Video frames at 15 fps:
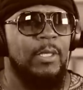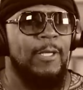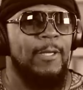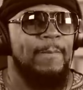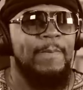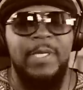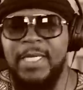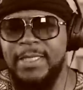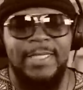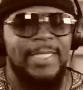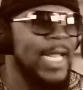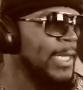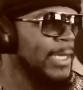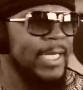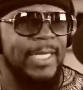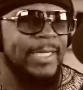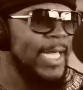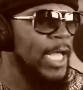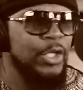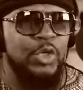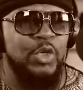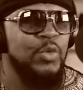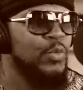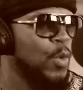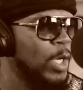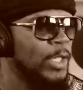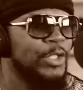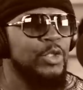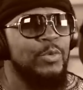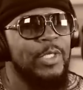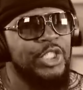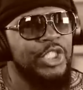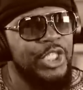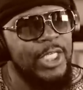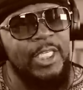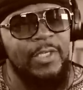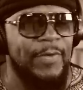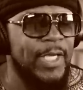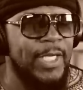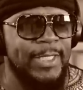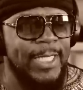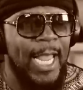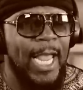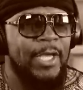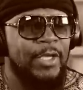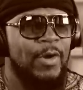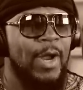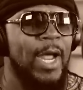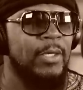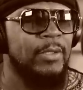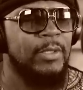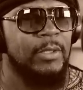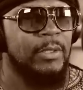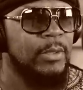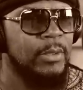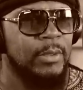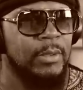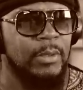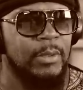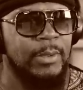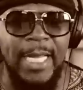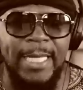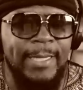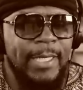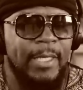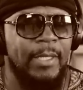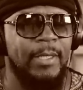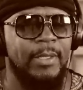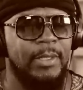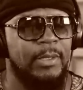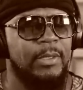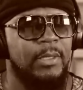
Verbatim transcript: because nothing that you want to achieve is at your house. Nothing is.